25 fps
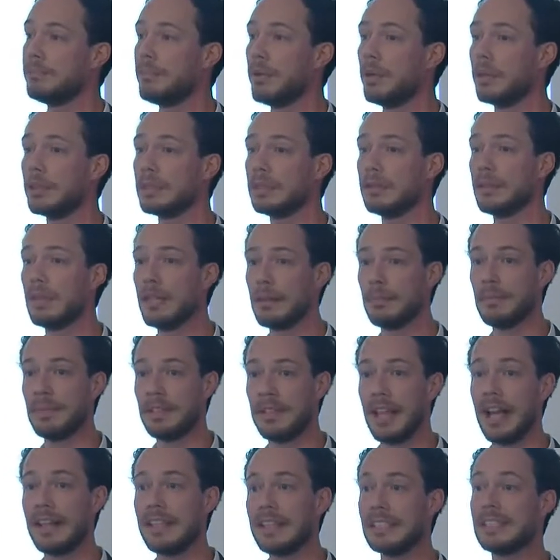box.
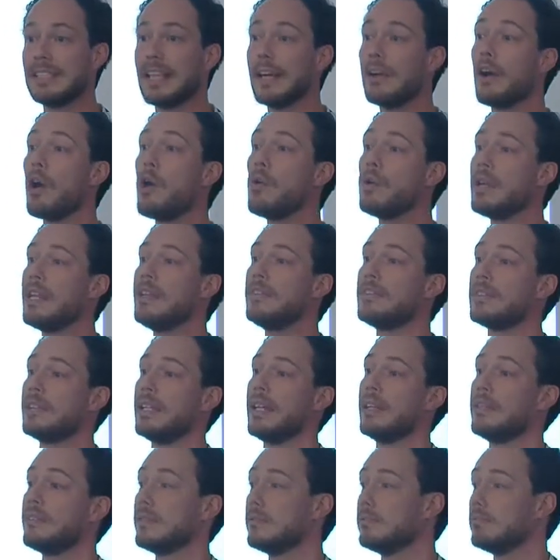But that is their own
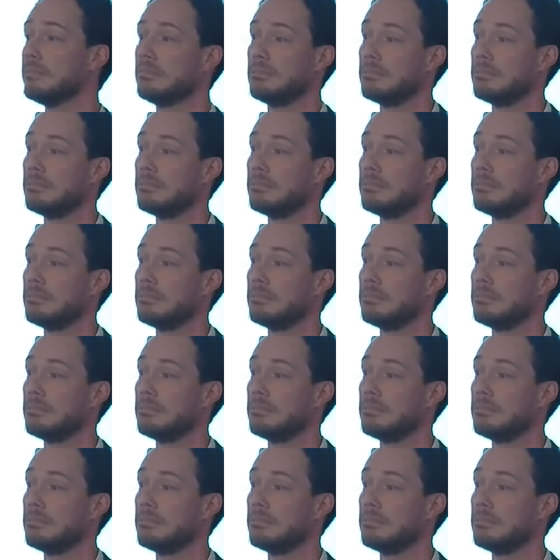internet.